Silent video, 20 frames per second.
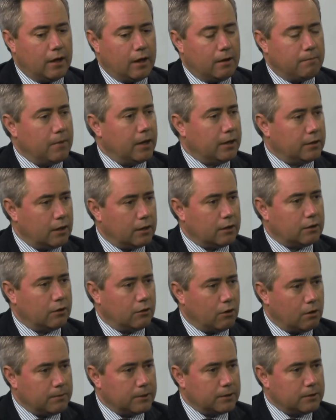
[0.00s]
and magnetic
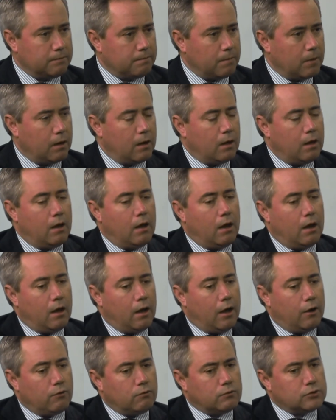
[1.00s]
anomaly,
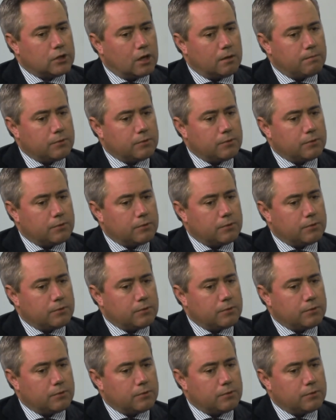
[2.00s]
and also